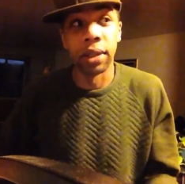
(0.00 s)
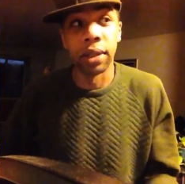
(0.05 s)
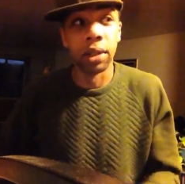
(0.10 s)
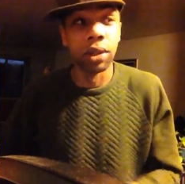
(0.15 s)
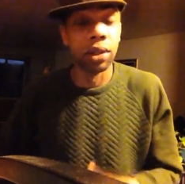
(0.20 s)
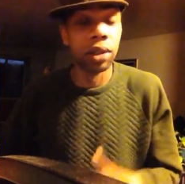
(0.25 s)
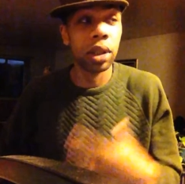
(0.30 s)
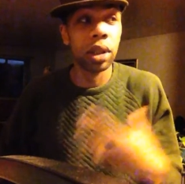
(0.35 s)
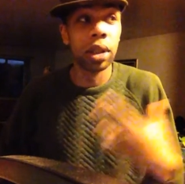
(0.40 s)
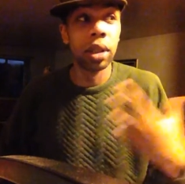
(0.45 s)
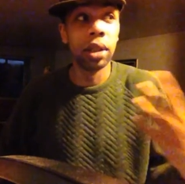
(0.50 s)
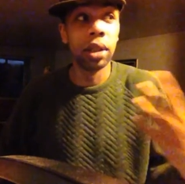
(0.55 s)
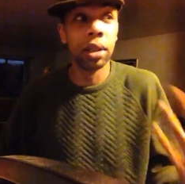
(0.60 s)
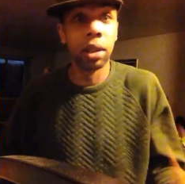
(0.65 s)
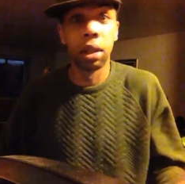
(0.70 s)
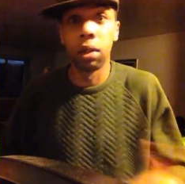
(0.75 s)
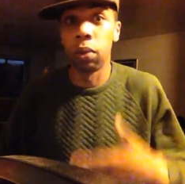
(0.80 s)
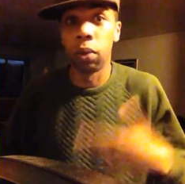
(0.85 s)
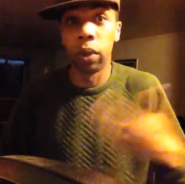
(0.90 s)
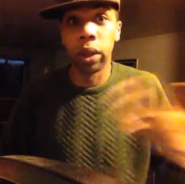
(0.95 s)
so she
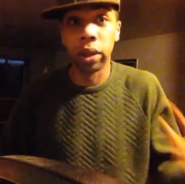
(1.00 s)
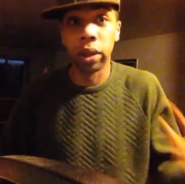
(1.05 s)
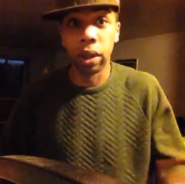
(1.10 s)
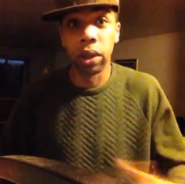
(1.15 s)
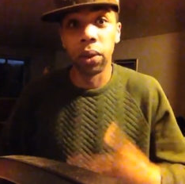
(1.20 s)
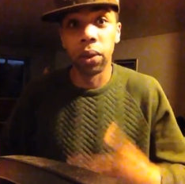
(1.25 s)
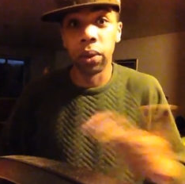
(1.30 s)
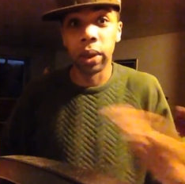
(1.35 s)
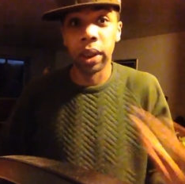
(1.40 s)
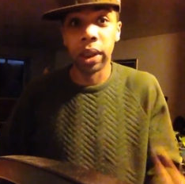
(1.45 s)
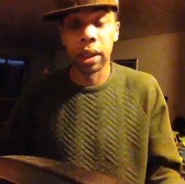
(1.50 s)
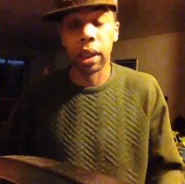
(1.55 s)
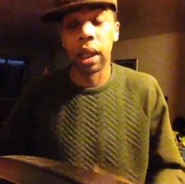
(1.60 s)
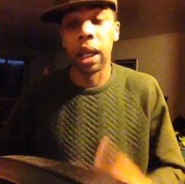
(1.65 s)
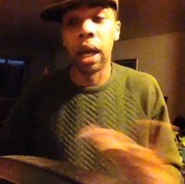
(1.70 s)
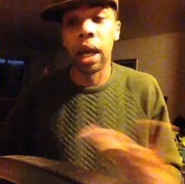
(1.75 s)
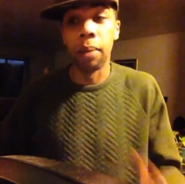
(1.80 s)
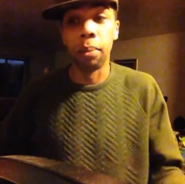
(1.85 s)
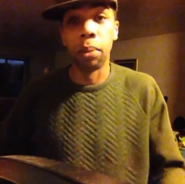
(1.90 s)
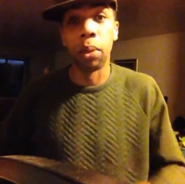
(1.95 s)
her workload is a
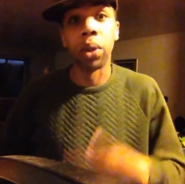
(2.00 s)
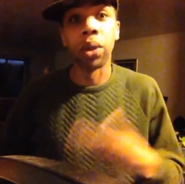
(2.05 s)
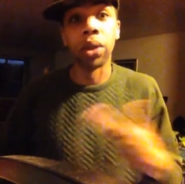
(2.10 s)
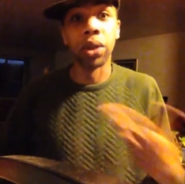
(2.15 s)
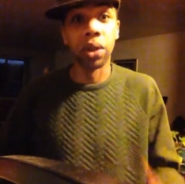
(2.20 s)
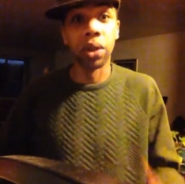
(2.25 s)
lot more,